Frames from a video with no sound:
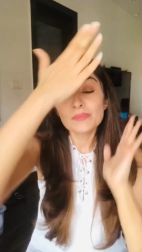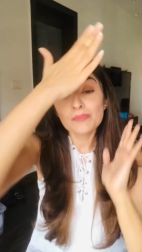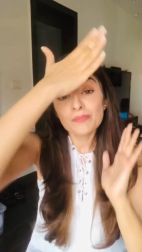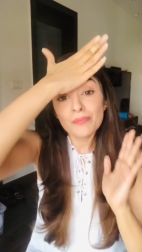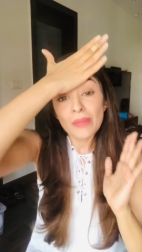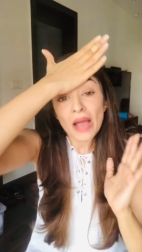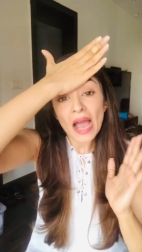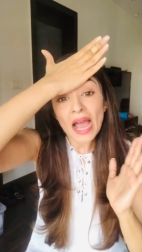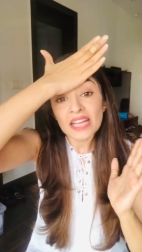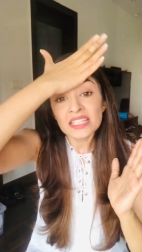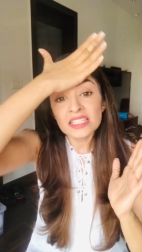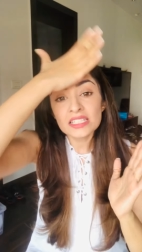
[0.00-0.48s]

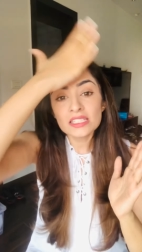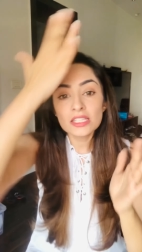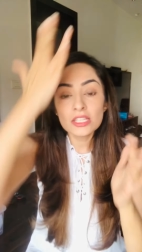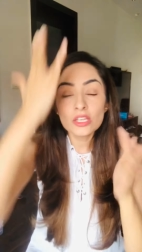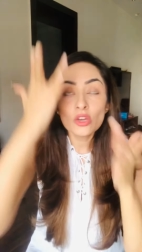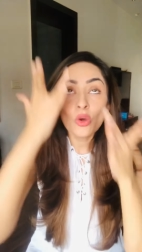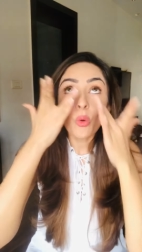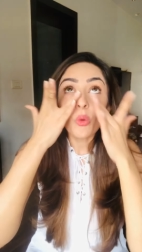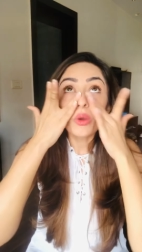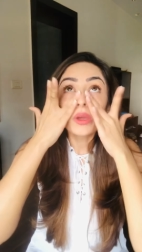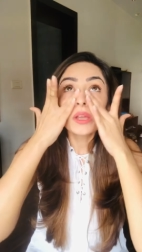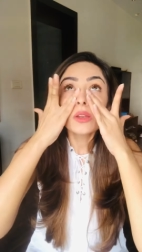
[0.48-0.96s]
Pat the
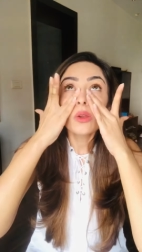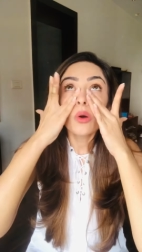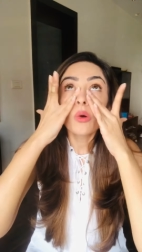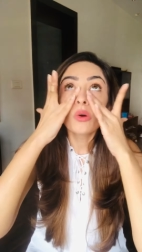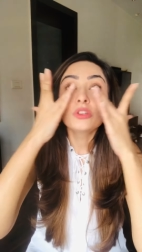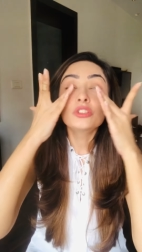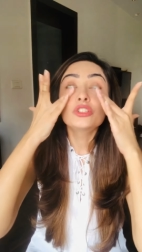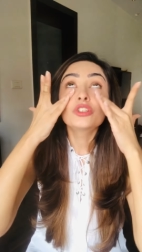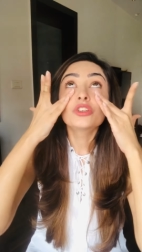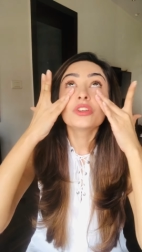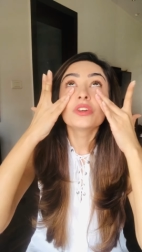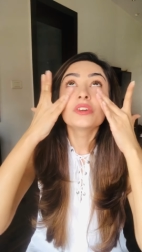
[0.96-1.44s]
oil
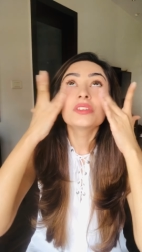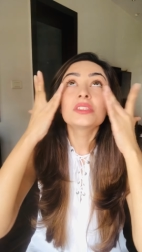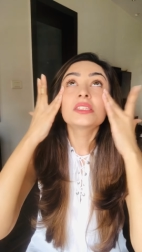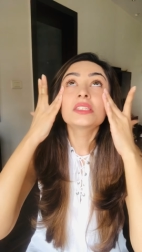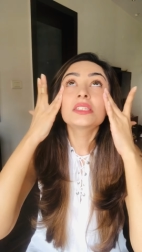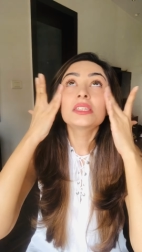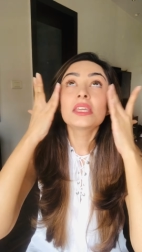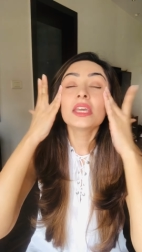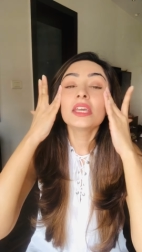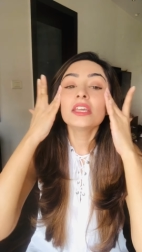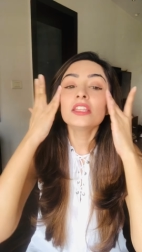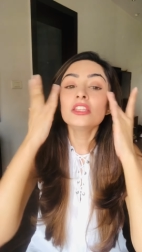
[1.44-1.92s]
onto your
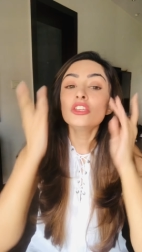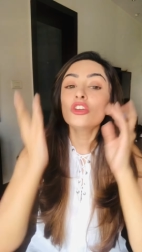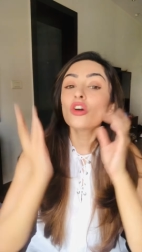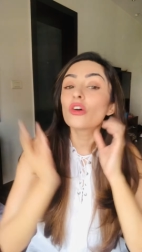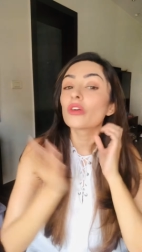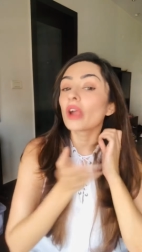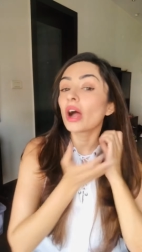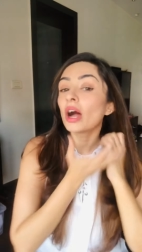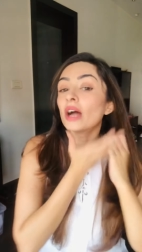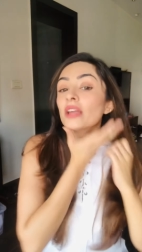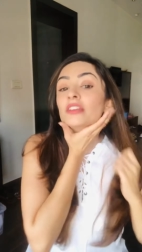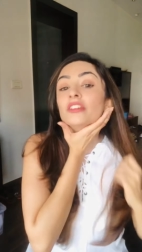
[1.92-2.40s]
skin,
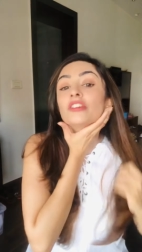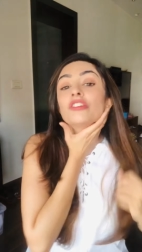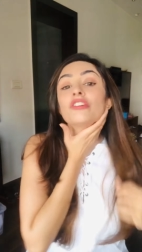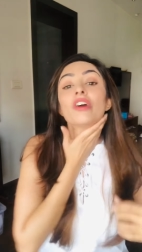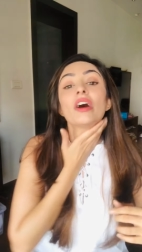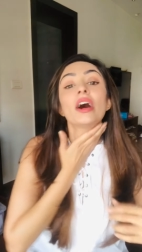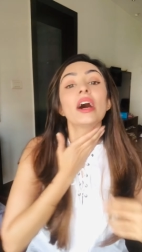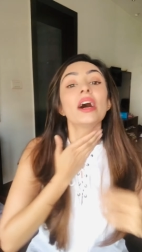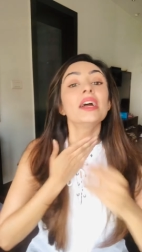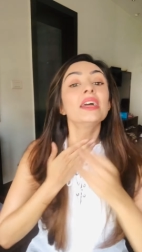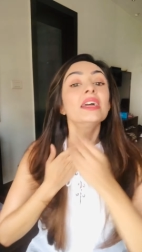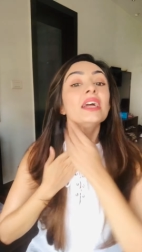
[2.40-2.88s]
your under
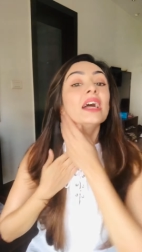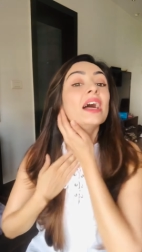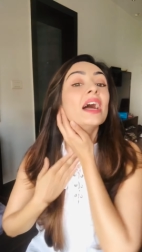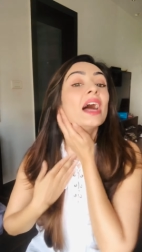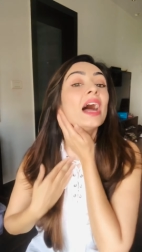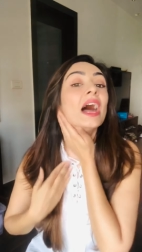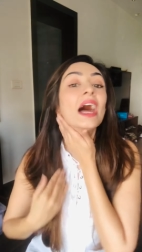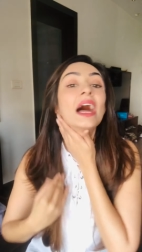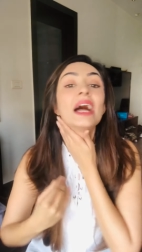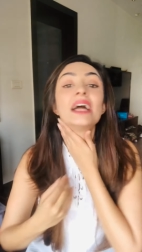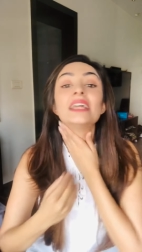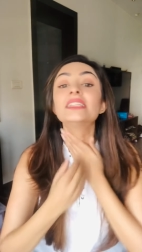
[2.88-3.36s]
eye
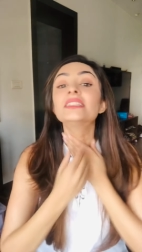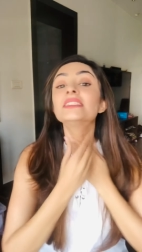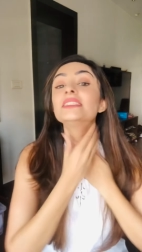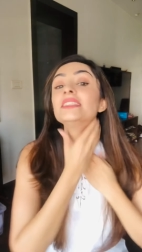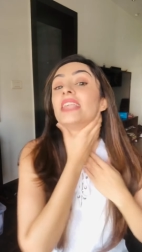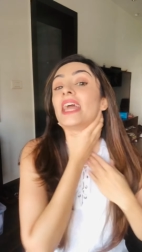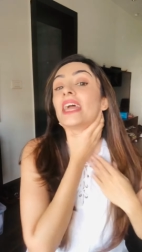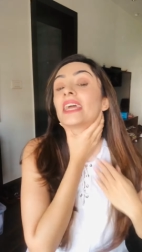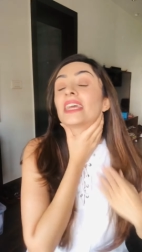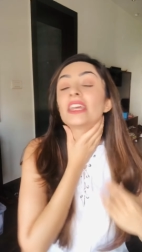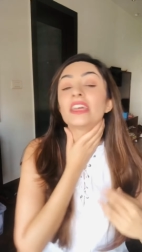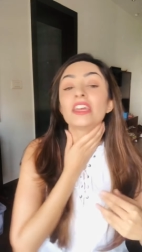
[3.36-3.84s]
and
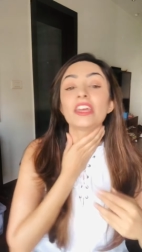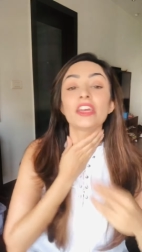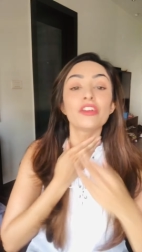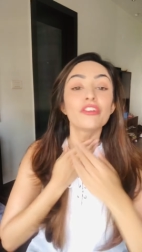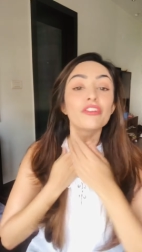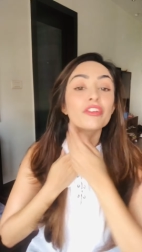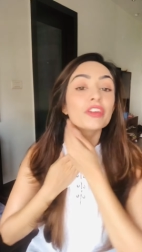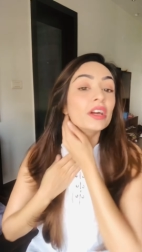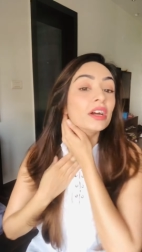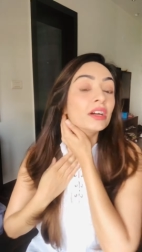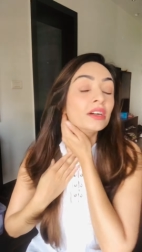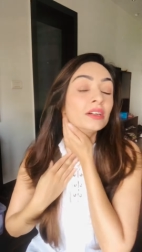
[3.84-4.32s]
neck
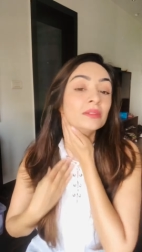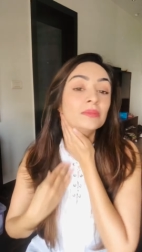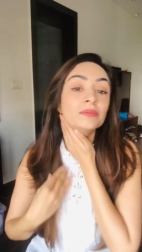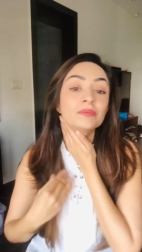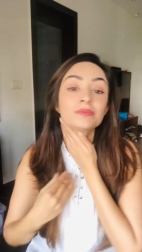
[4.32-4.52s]
area